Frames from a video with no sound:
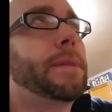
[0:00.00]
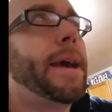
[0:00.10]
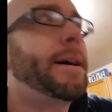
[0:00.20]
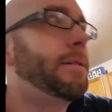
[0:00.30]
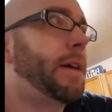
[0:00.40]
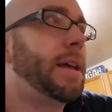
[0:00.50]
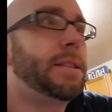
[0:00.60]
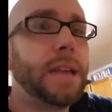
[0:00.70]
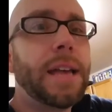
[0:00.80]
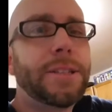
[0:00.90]
Yeah, I,
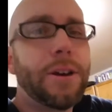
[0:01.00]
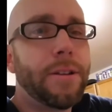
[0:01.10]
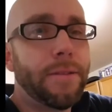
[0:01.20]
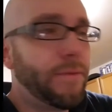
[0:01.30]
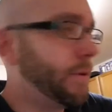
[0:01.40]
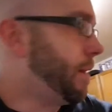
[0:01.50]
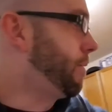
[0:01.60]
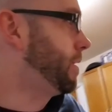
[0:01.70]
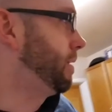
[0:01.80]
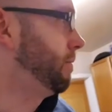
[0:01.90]
I saw it on the Food
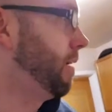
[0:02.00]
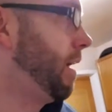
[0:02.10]
Network and